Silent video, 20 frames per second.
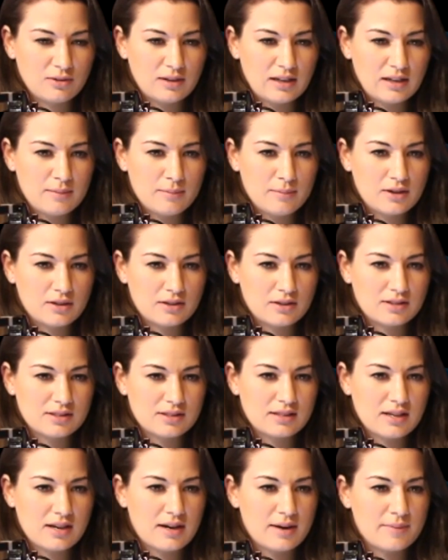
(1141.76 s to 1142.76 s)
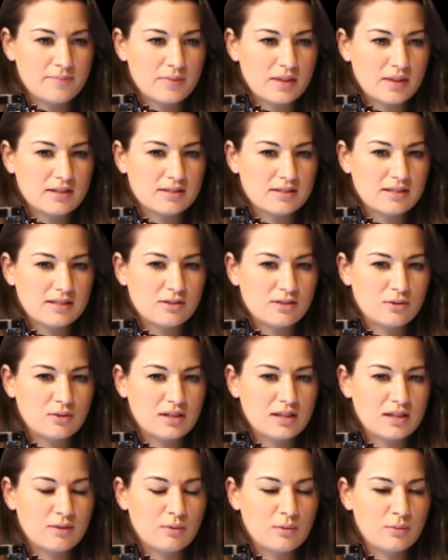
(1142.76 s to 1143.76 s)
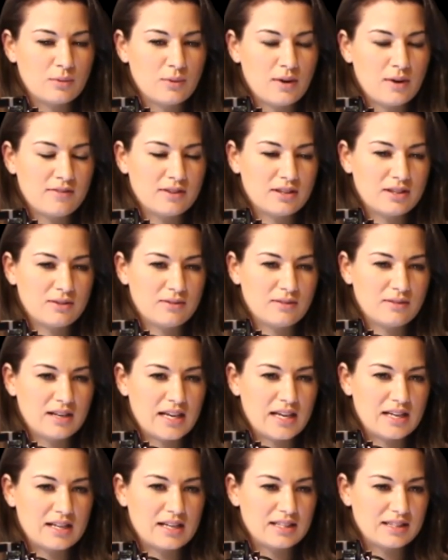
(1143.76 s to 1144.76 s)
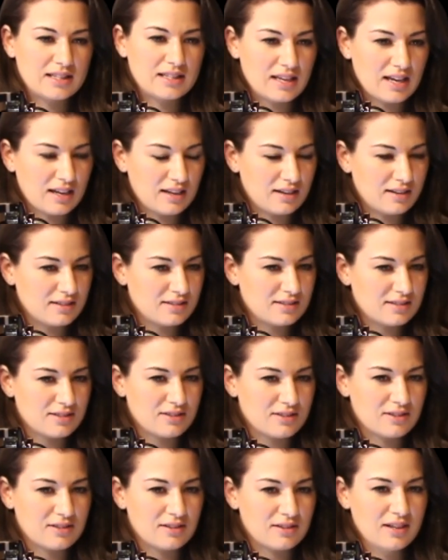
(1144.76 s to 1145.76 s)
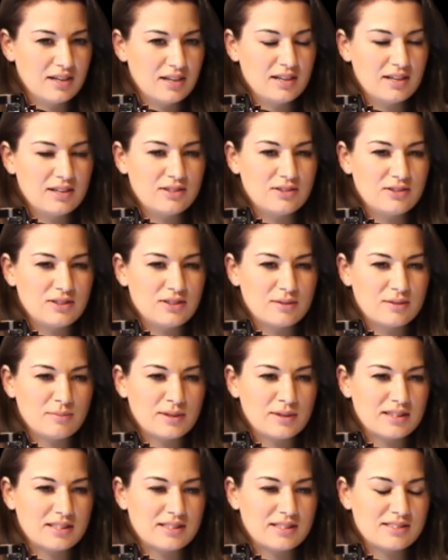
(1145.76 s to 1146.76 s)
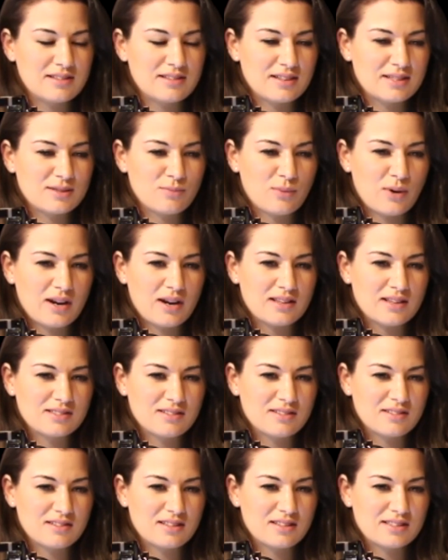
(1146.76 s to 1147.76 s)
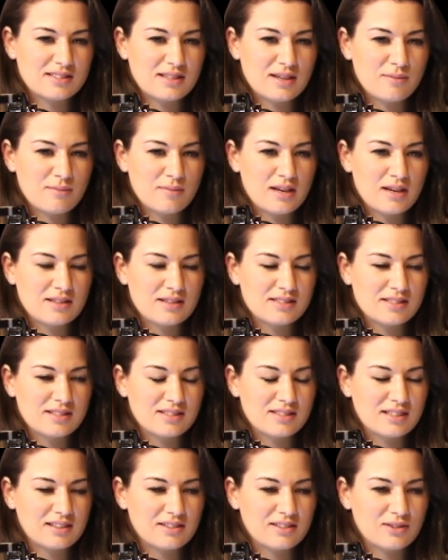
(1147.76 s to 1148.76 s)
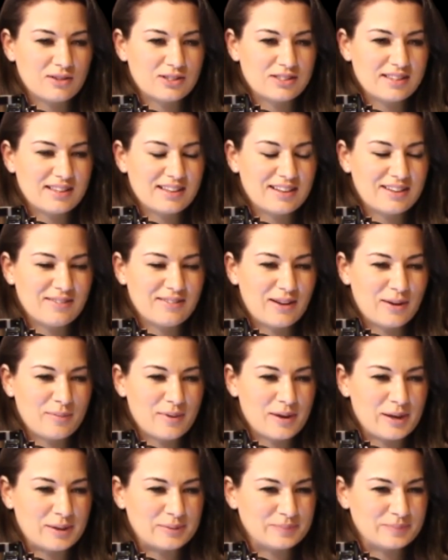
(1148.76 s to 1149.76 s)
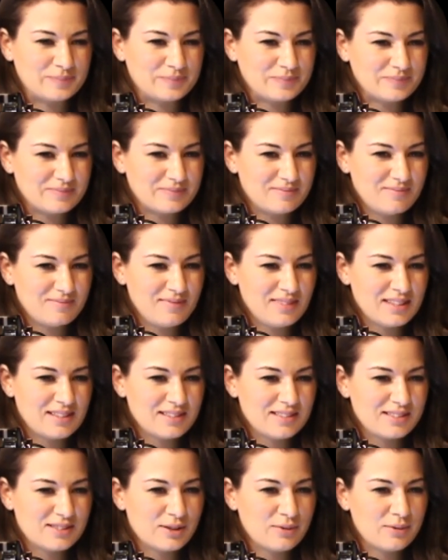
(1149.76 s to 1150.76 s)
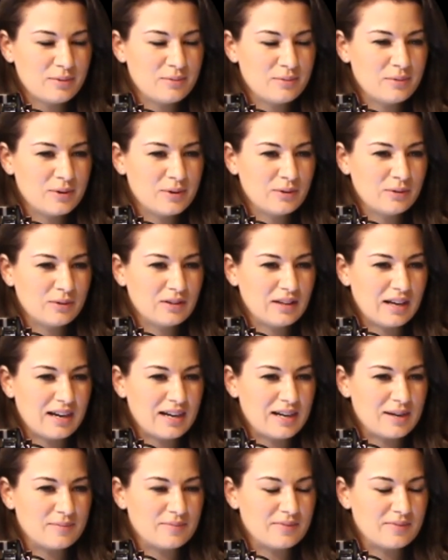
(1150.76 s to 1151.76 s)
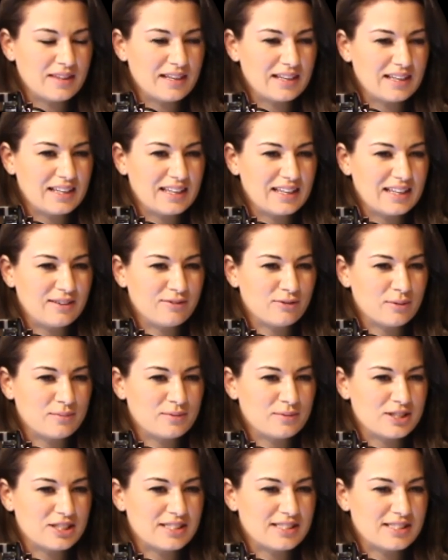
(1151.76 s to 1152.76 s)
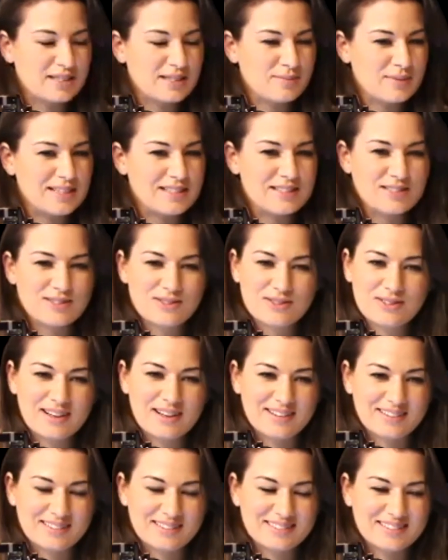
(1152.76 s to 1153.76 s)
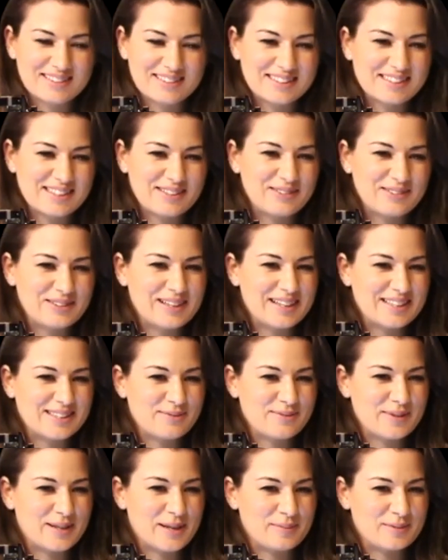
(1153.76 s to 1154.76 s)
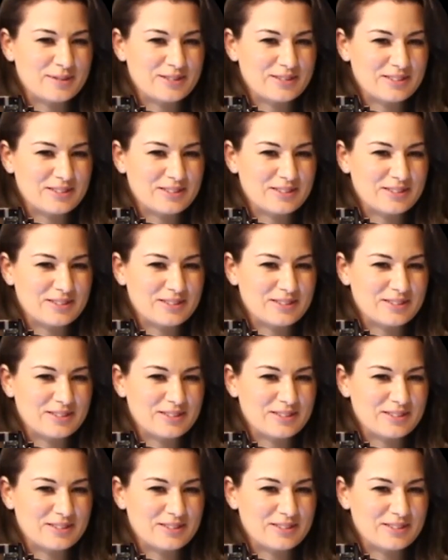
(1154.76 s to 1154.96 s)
box. As they're talking, we will have a Q&A at the end, so you can pick these guys' brains on this amazing technology they're developing. So we will then hear from GCP2 now and see what you guys have been up to.